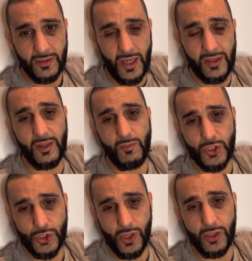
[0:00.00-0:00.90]
I think
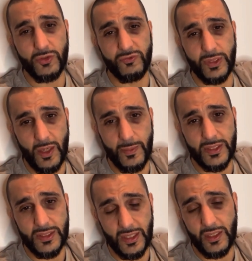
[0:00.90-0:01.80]
Montreal, you've become
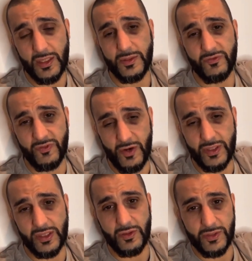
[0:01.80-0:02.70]
insane. And it's a very
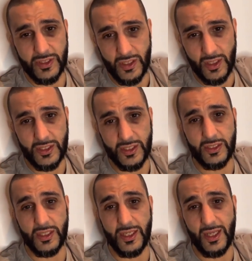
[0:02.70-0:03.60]
dear city. It's a
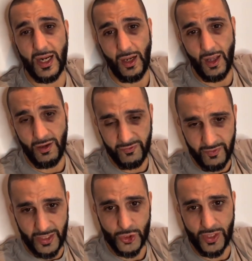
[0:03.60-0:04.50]
city that I love,
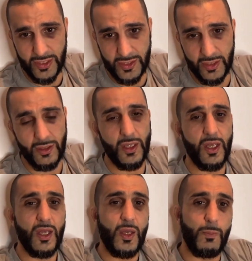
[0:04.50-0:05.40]
I trust in.
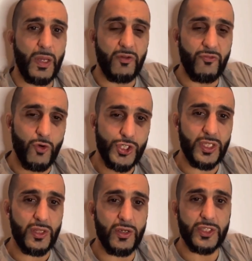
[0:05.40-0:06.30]
But
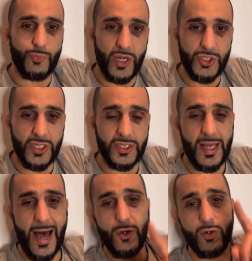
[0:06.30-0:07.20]
unfortunately, there is prejudice.
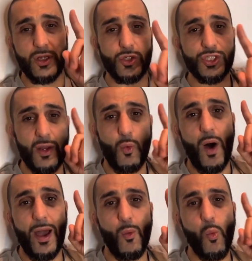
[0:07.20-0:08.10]
I don't understand
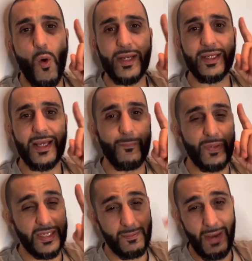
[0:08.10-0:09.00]
why one
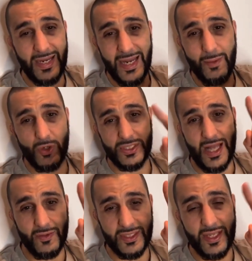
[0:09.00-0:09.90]
company, my neighbors
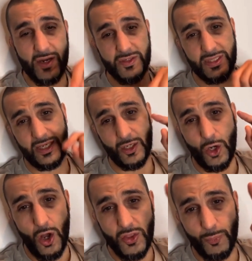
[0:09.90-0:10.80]
downstairs, they can
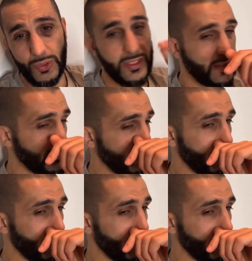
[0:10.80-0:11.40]
call the police.